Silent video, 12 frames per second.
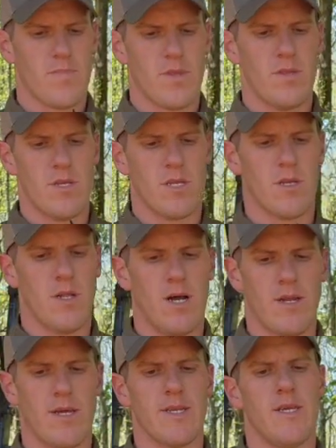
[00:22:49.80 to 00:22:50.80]
this
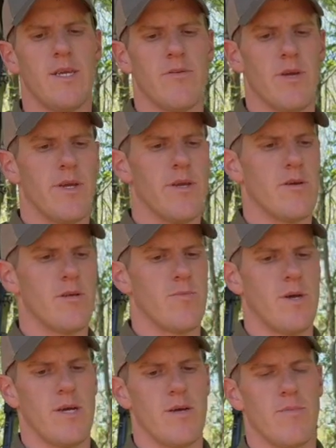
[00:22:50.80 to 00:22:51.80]
Glock 19 right here is
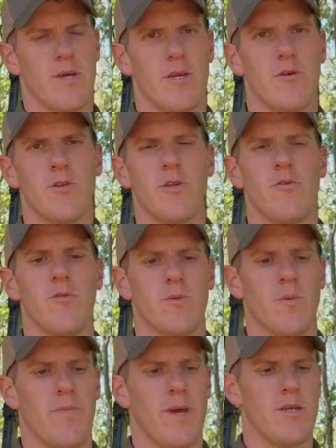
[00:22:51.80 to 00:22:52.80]
my go-to. It's
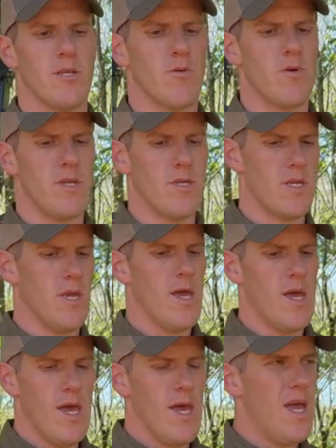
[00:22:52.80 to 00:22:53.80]
my main squeeze.
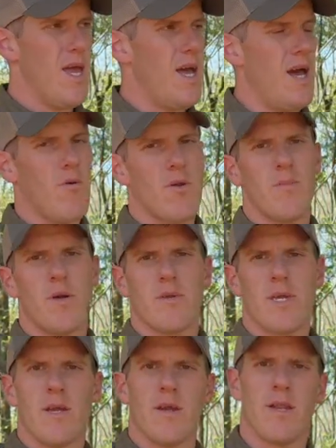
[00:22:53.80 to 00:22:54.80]
I want to be able
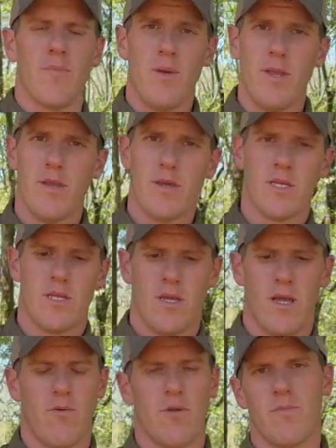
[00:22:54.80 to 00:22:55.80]
to carry it appendix.
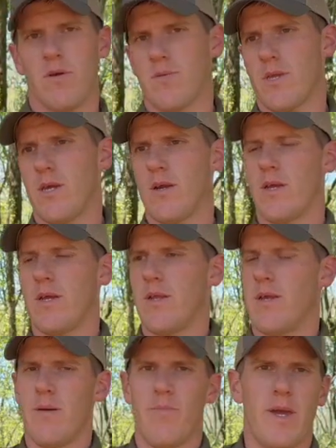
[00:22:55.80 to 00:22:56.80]
I want to be able to carry it
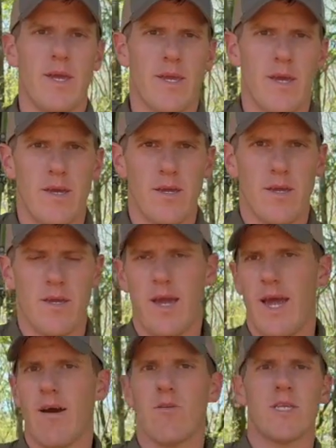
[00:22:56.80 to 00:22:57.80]
in a pancake
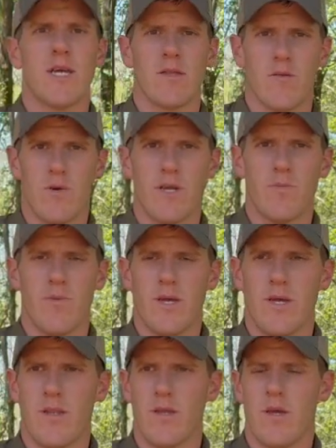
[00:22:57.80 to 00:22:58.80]
outside the
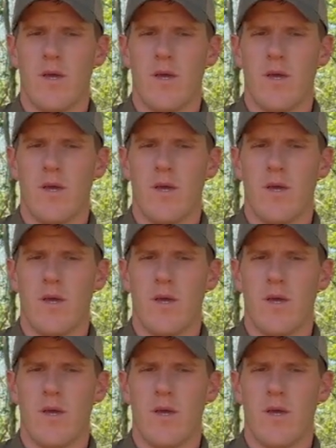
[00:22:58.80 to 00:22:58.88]
waistband.